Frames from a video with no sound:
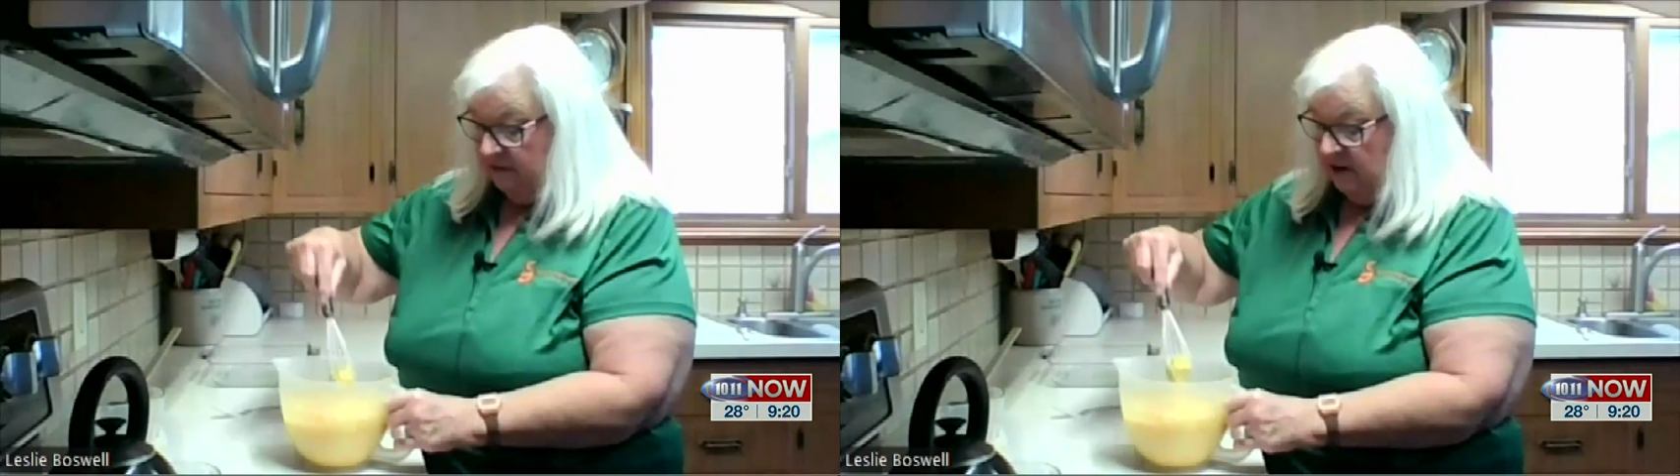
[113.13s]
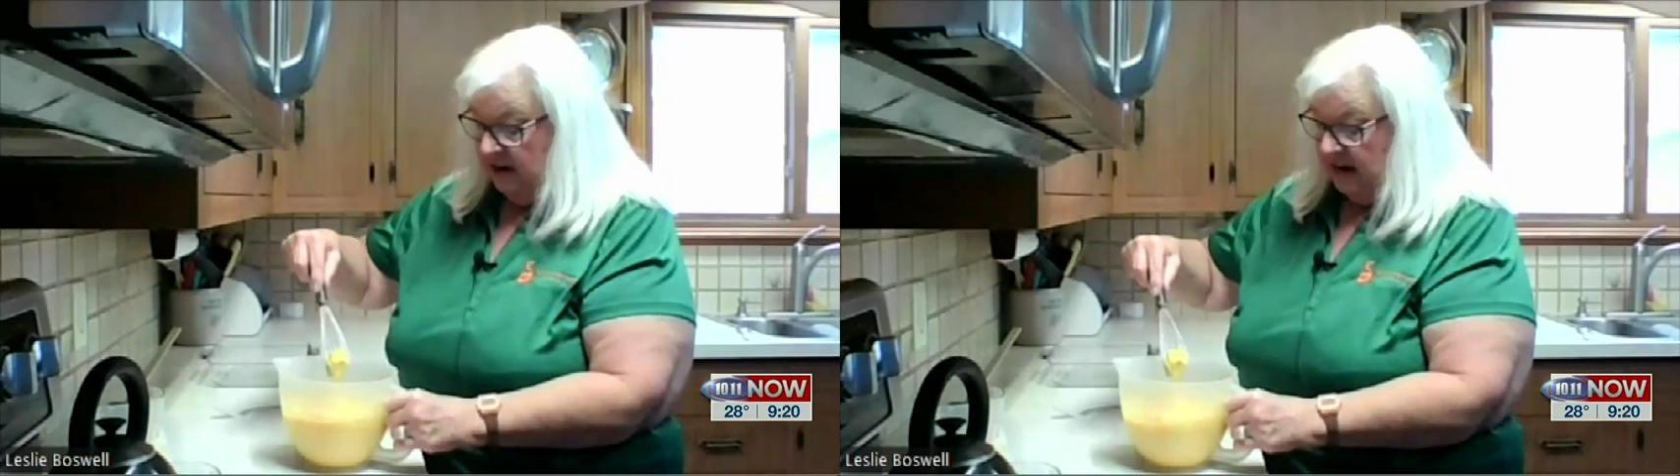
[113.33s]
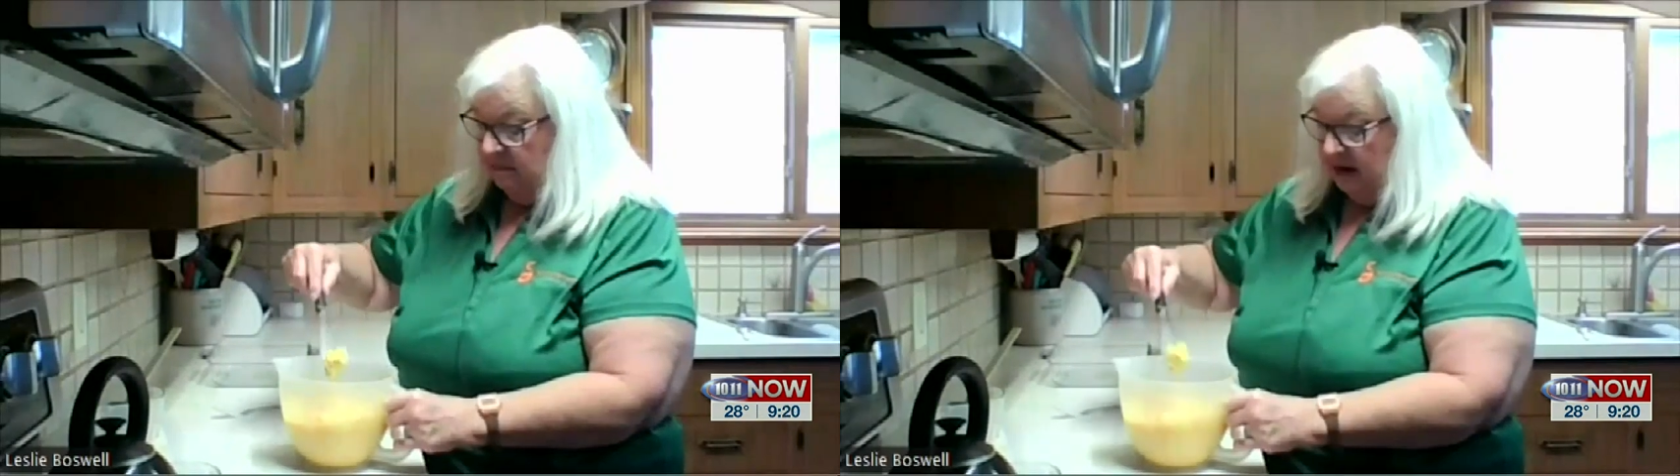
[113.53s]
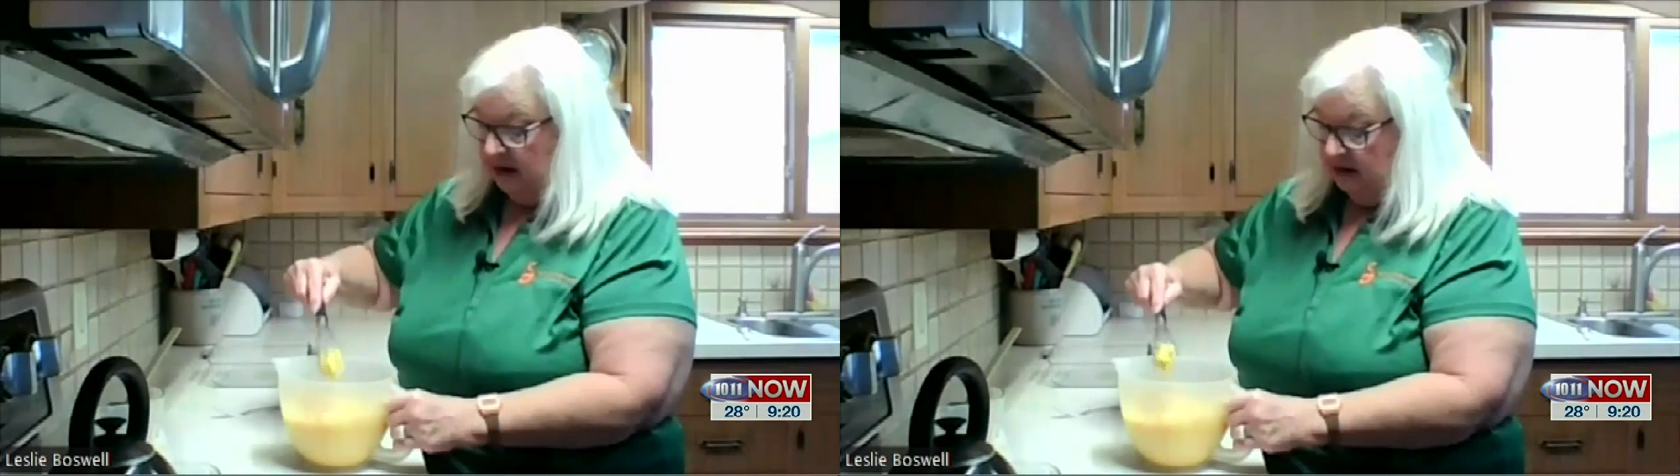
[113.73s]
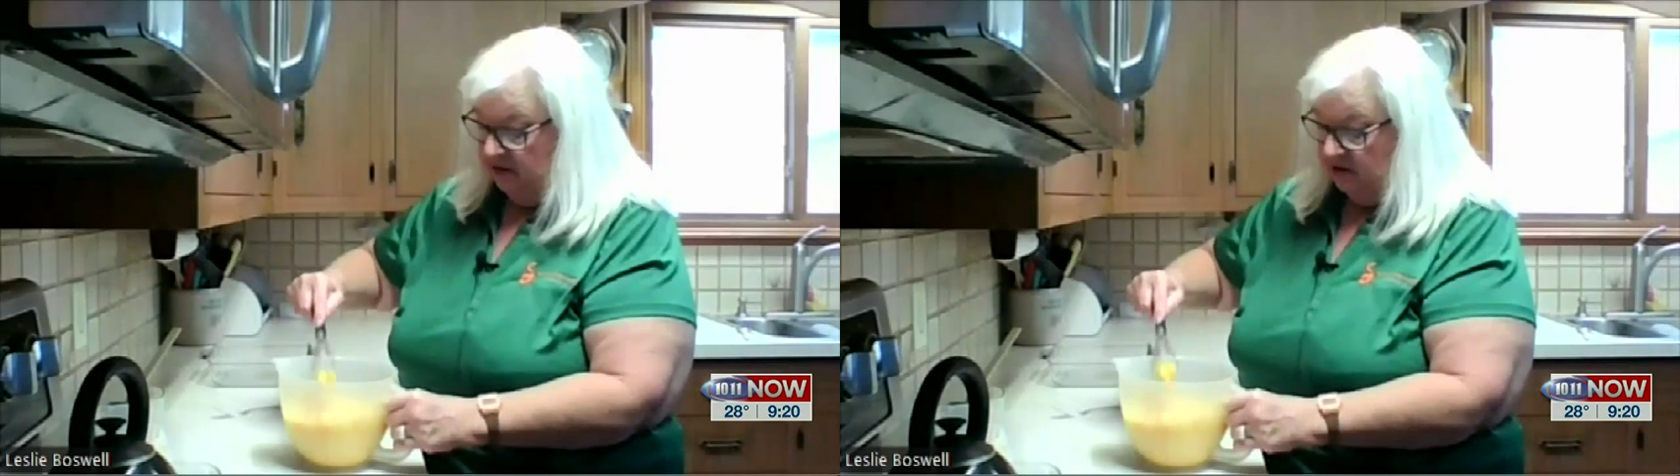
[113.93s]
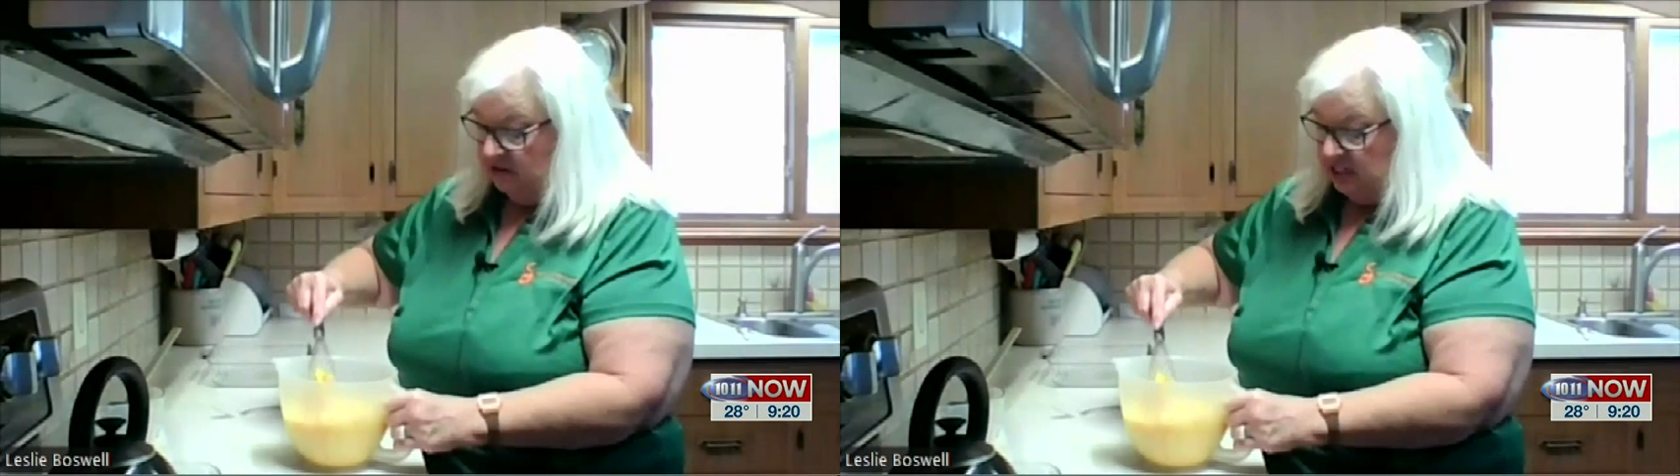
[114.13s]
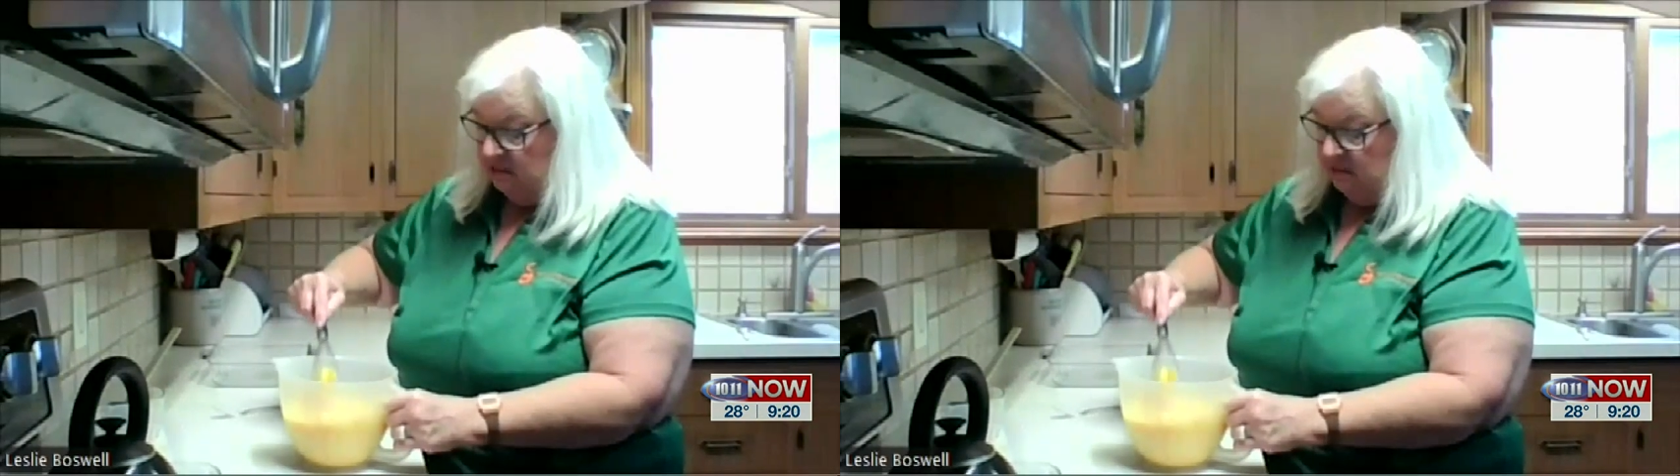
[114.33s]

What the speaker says: for a 9 by 13